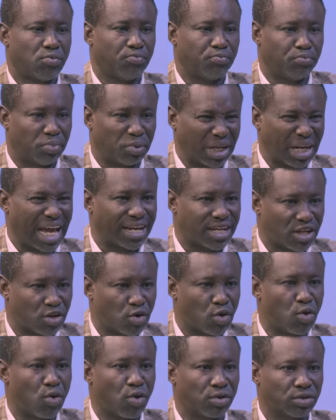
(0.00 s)
Black
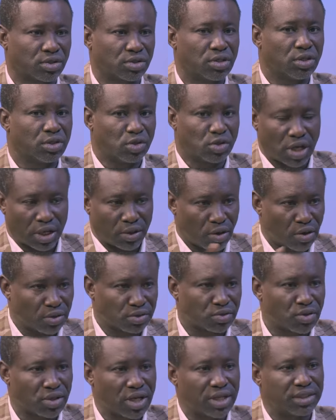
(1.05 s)
cohosh. You can also
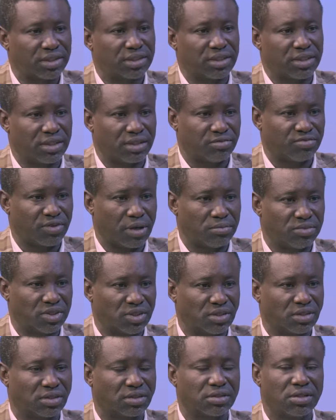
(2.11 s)
get it in the
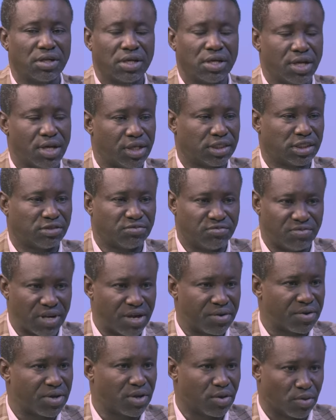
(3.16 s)
pharmacies. It's
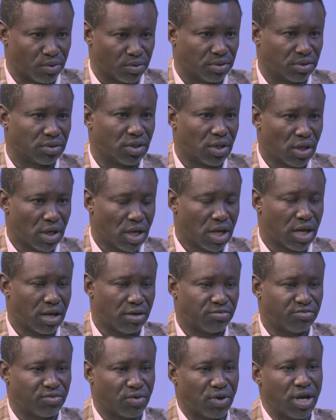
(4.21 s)
very good uh,
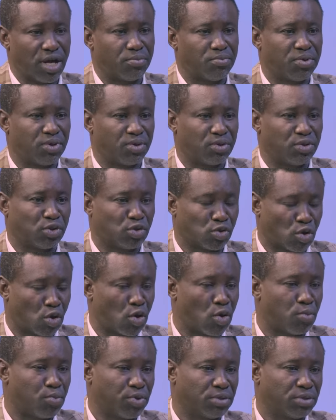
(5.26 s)
okay. for helping you to cope with